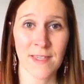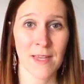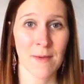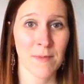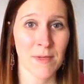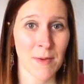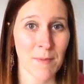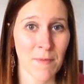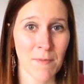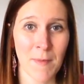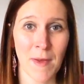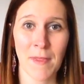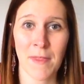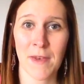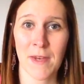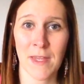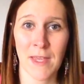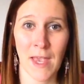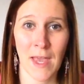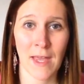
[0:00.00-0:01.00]
same type of
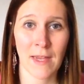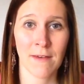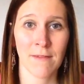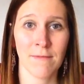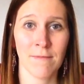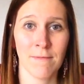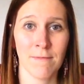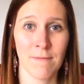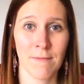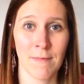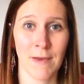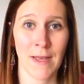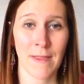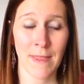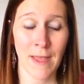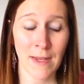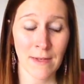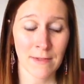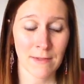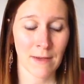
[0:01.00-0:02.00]
method again at
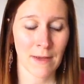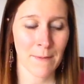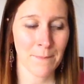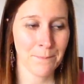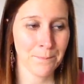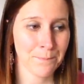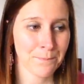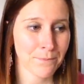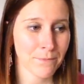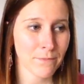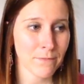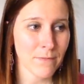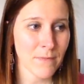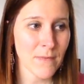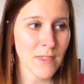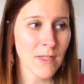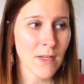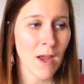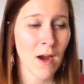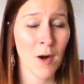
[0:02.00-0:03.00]
that time.
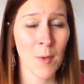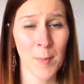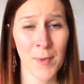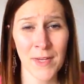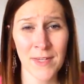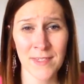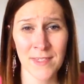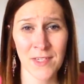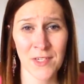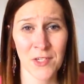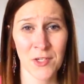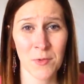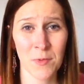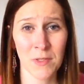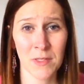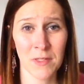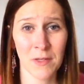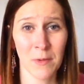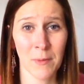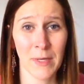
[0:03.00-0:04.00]
Our biggest issue
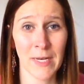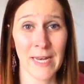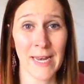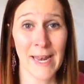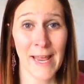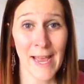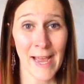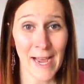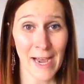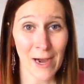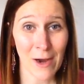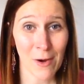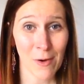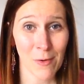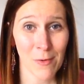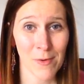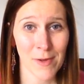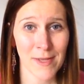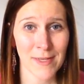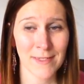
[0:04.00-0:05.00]
with Noah
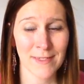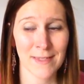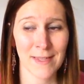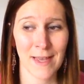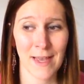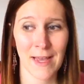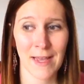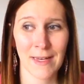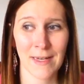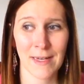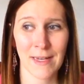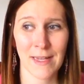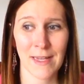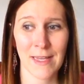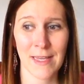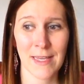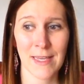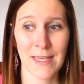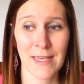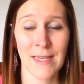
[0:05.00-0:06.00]
now is that
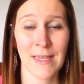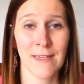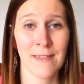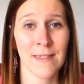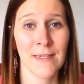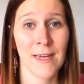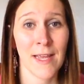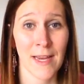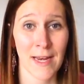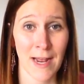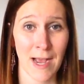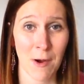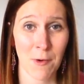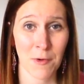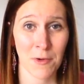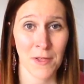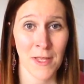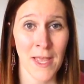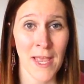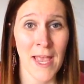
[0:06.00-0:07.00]
he is a night
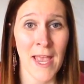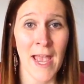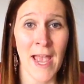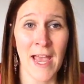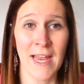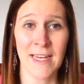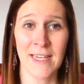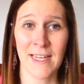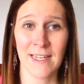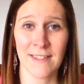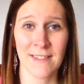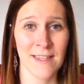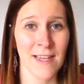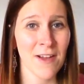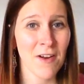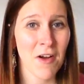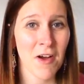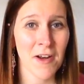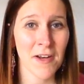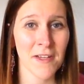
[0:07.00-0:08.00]
owl, and he gets
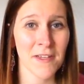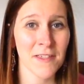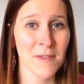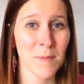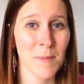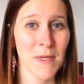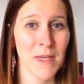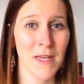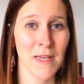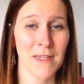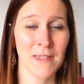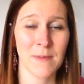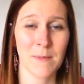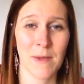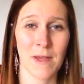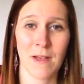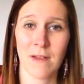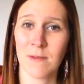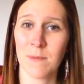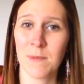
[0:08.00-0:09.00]
that on us because
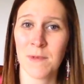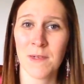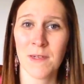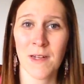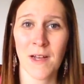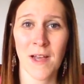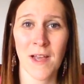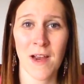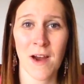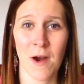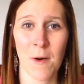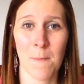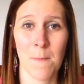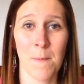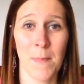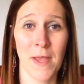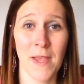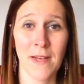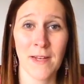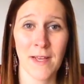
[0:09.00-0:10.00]
my husband and I
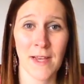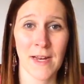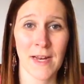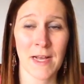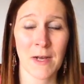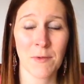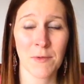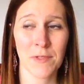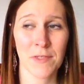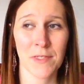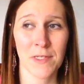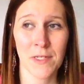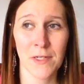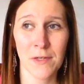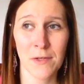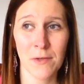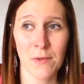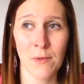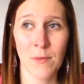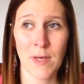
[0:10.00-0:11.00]
are big night owls
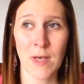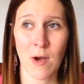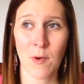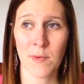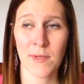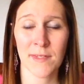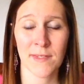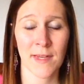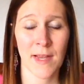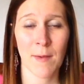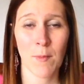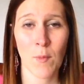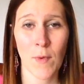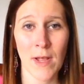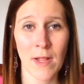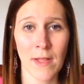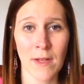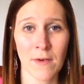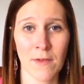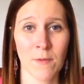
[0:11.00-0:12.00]
too. We always stay up
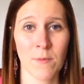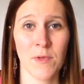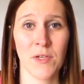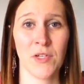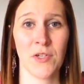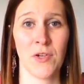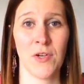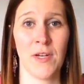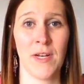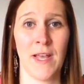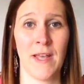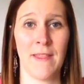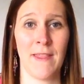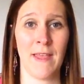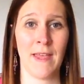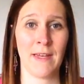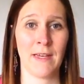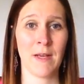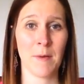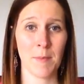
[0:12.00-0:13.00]
way later than we should and
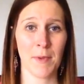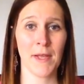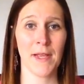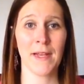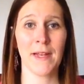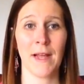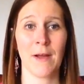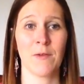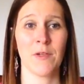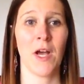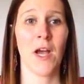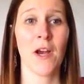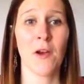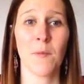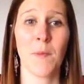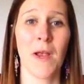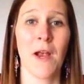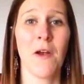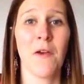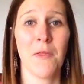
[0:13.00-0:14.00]
then complain how
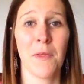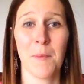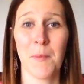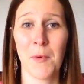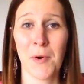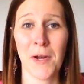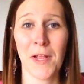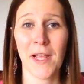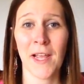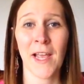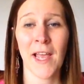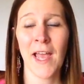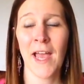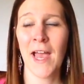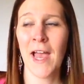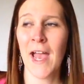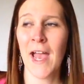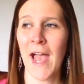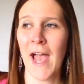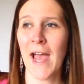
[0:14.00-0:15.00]
tired we are in the morning,
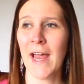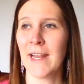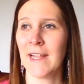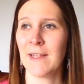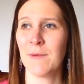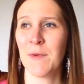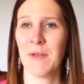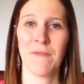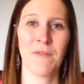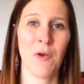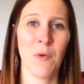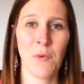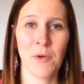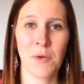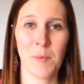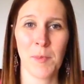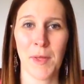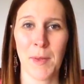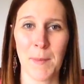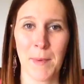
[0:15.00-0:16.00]
and we have no
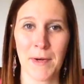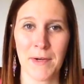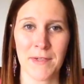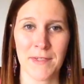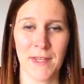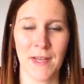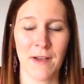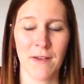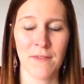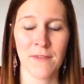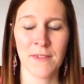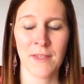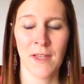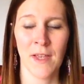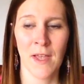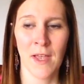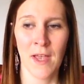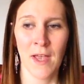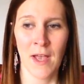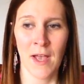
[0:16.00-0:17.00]
one to blame but ourselves.
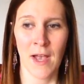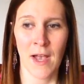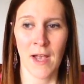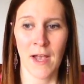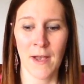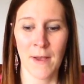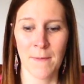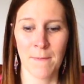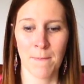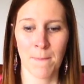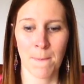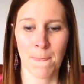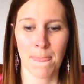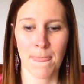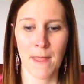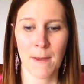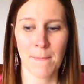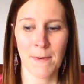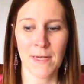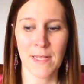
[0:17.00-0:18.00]

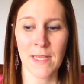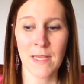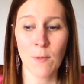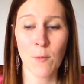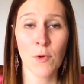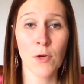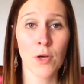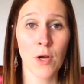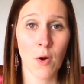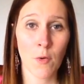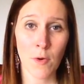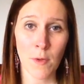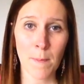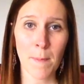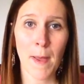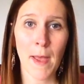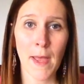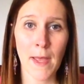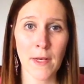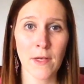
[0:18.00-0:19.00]
But he will go to
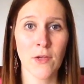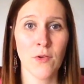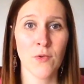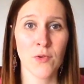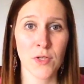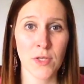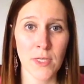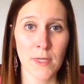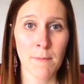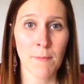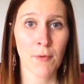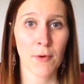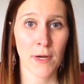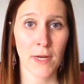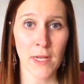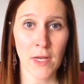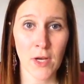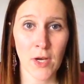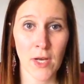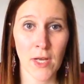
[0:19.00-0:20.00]
bed, usually
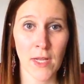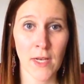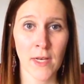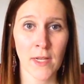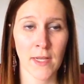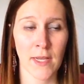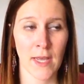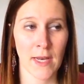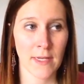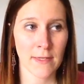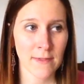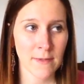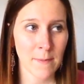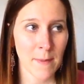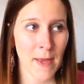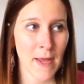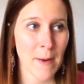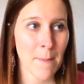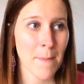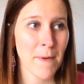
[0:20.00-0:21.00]
pretty good, get into
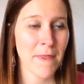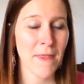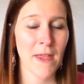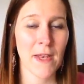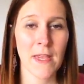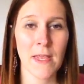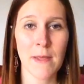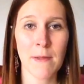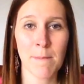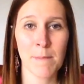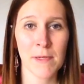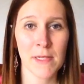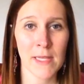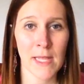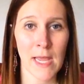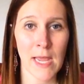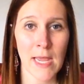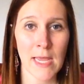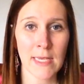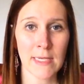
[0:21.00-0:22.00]
bed, but then he
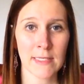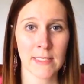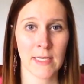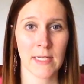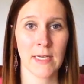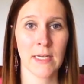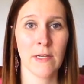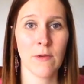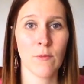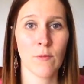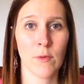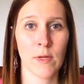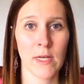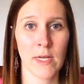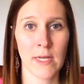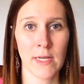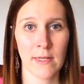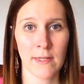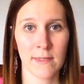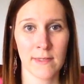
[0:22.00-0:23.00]
plays and he
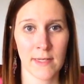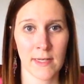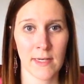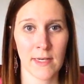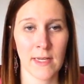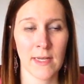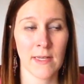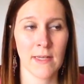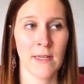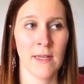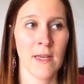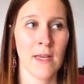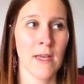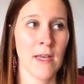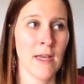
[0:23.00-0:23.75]
reads and